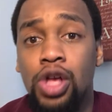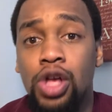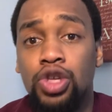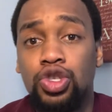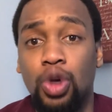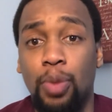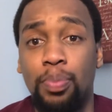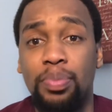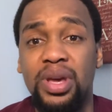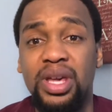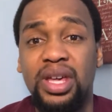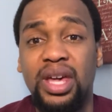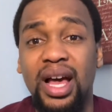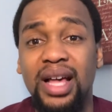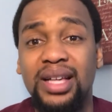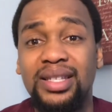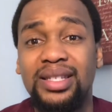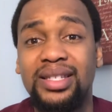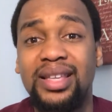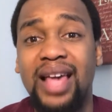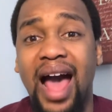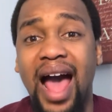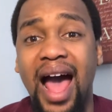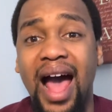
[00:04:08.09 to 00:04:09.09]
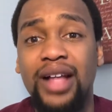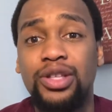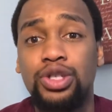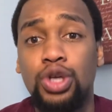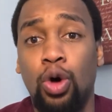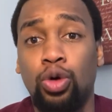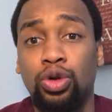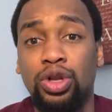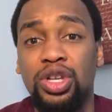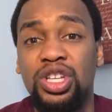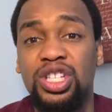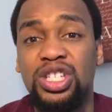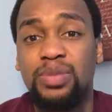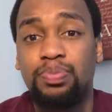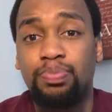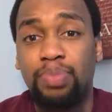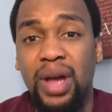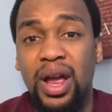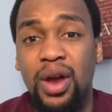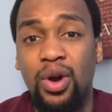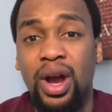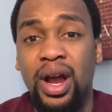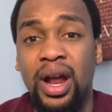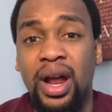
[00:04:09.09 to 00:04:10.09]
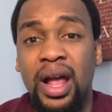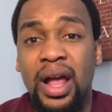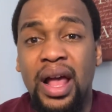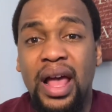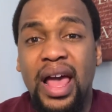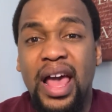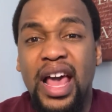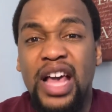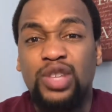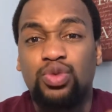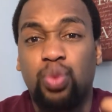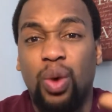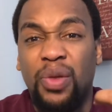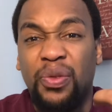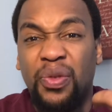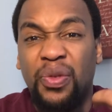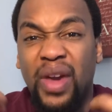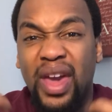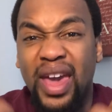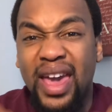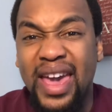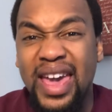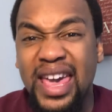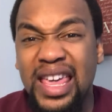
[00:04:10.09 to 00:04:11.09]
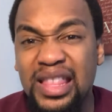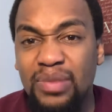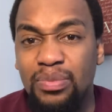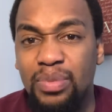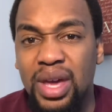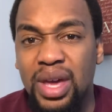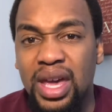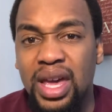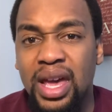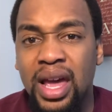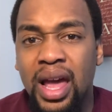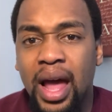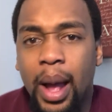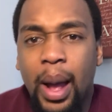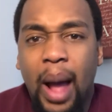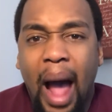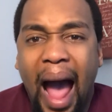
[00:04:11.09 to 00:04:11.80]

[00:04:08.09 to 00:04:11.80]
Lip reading: So because God's Holy Spirit is within me,